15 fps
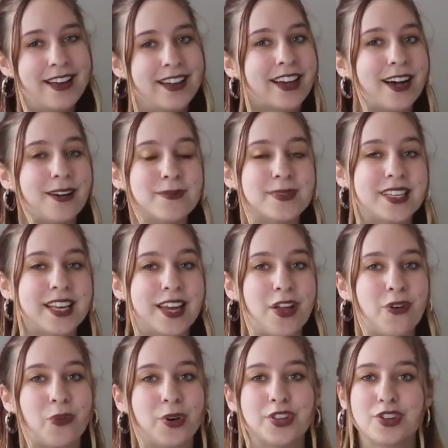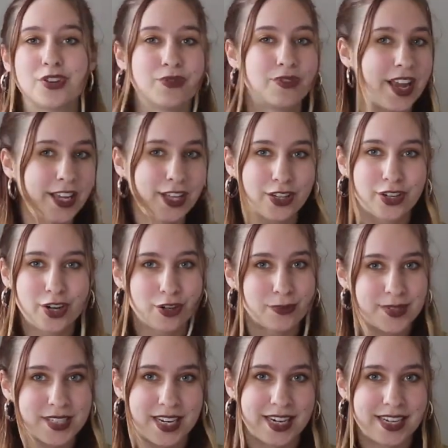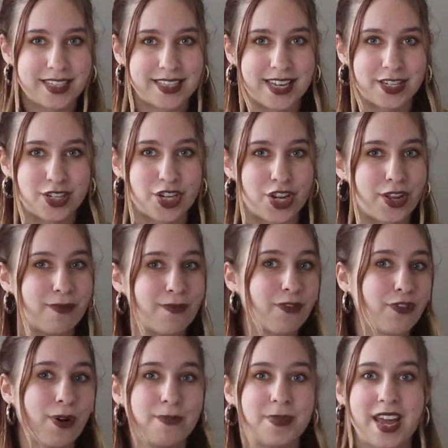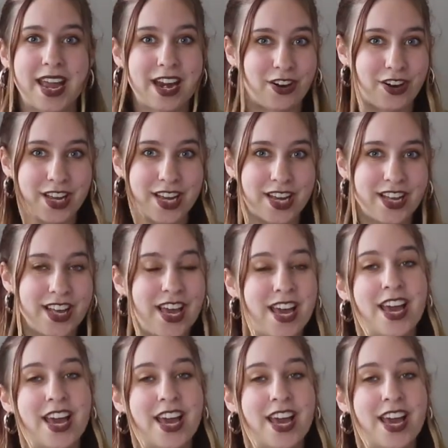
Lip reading: comes in with your regular homestead exemption from the area,